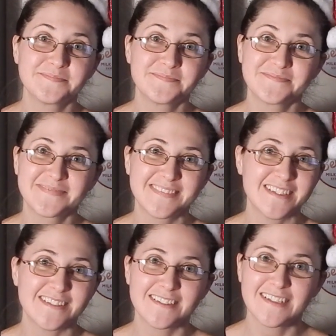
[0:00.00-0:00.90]

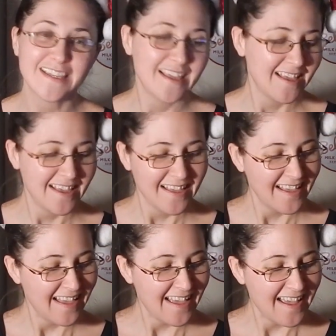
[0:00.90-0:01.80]

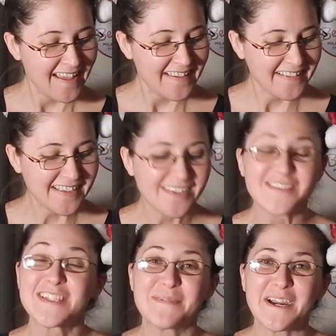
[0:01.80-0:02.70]
You've
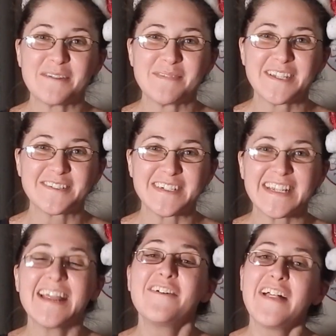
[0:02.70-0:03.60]
inspired me to
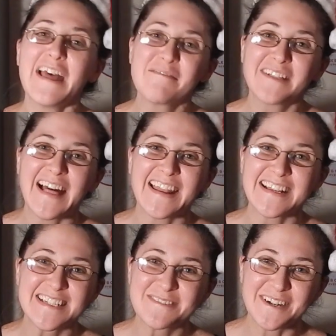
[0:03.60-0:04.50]
read. Well, I'm glad I
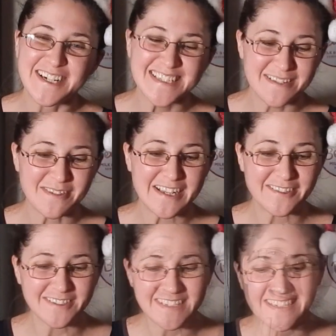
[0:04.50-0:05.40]
inspired somebody
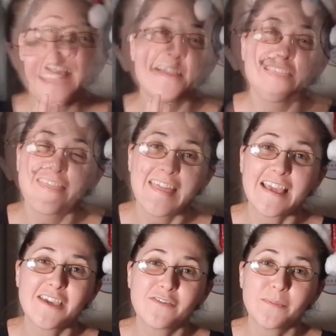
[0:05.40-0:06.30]
to read.
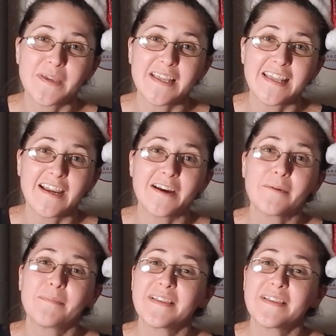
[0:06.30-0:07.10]
Thank you for being here.